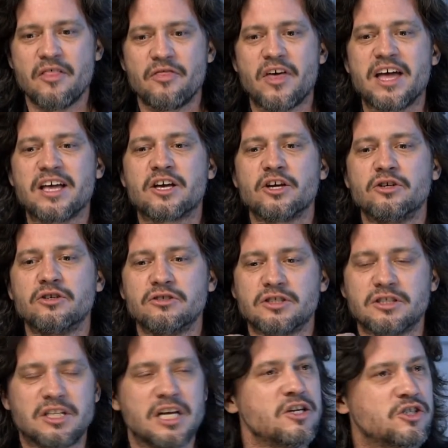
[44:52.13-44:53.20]
they can
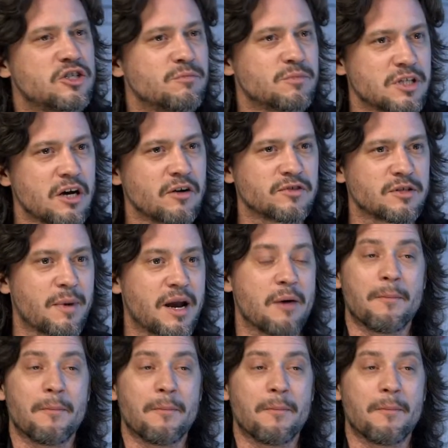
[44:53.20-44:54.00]
teach themselves about it.